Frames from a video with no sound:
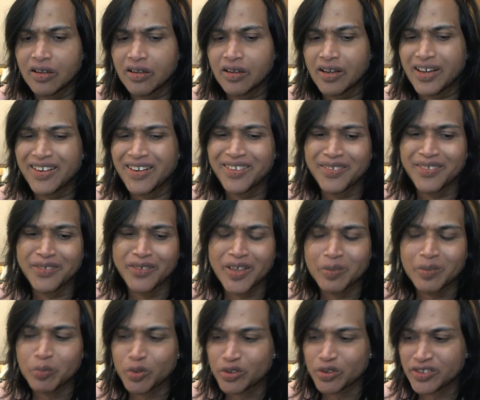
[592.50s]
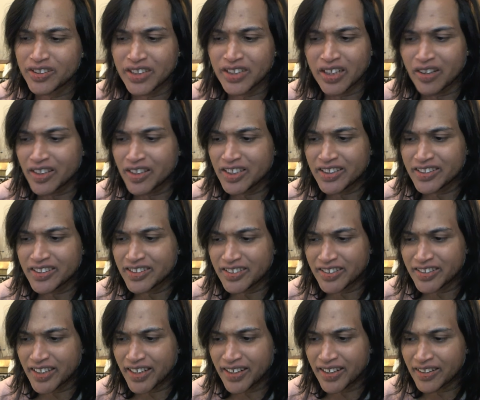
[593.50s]
I don't know, I'll post it now. It's
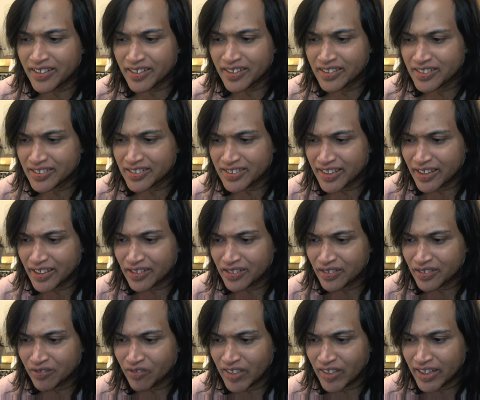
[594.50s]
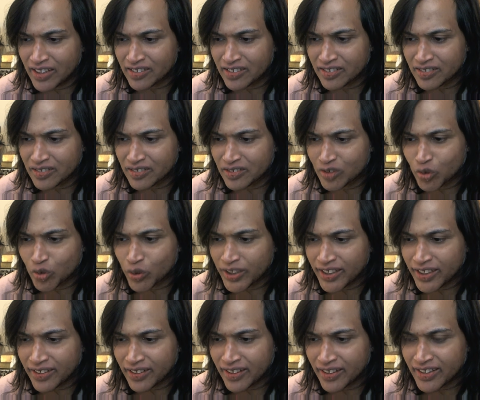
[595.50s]
10th of 8,
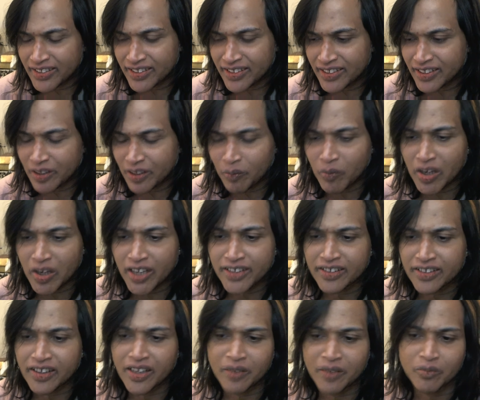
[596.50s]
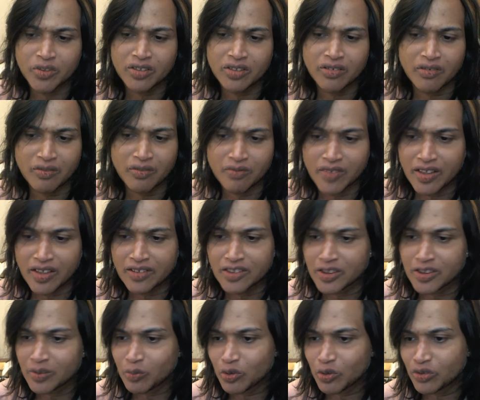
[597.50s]
2019 in my time, so I'll
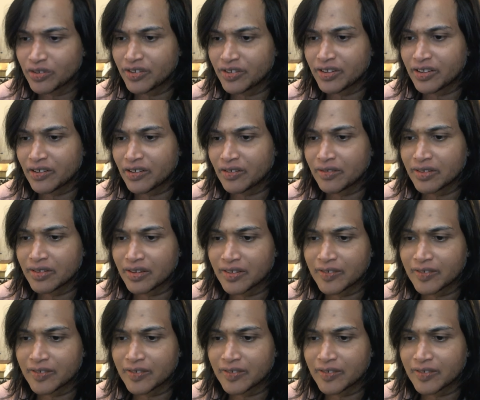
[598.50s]
just post it now.